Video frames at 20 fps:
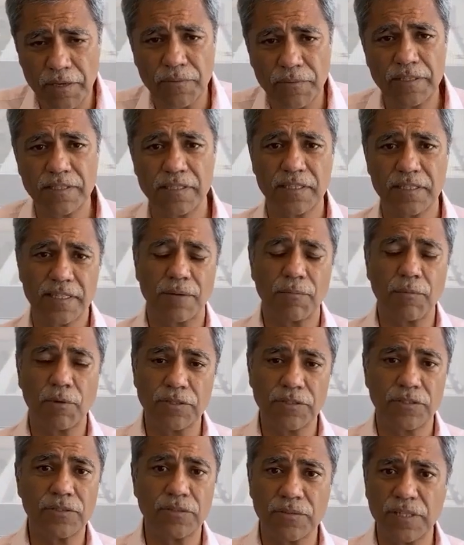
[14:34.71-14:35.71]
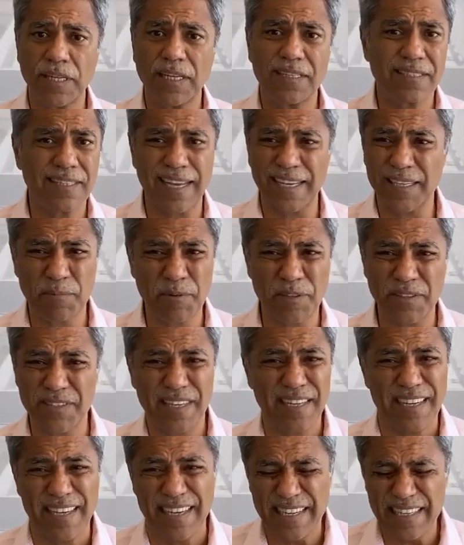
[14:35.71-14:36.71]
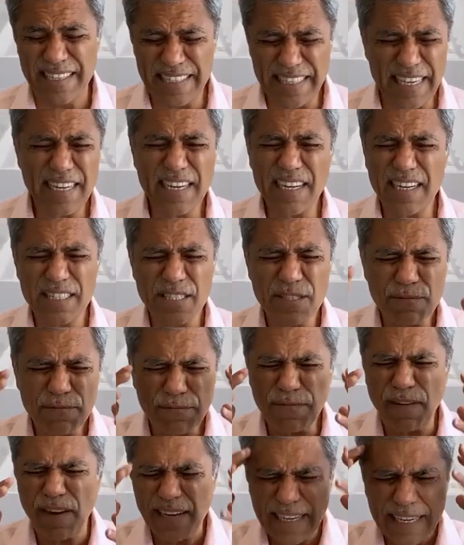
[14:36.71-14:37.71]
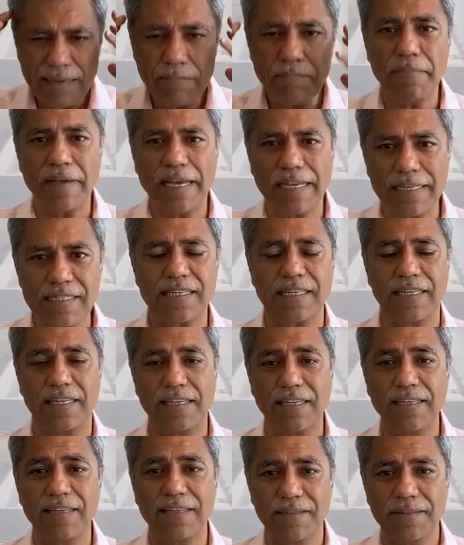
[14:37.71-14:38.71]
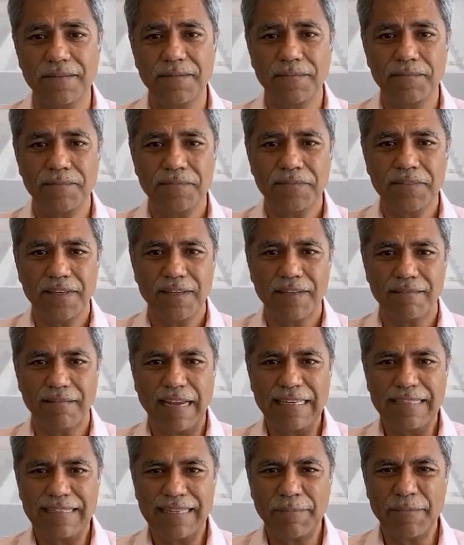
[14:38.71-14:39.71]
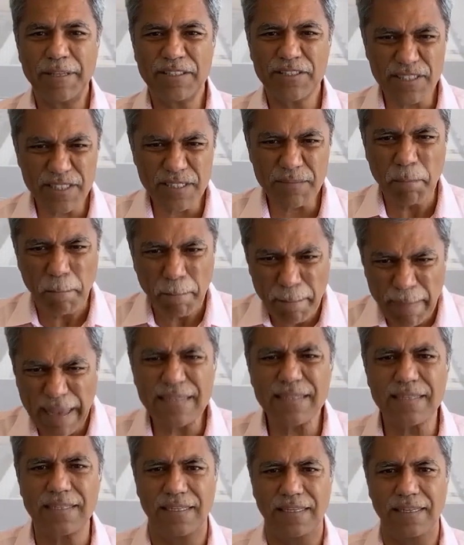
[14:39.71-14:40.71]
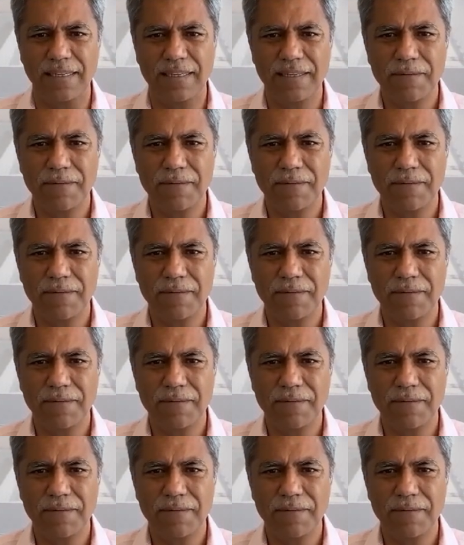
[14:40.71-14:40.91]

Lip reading: reasons I wanted to do DataStax because data is fucking messy, right? Just messy.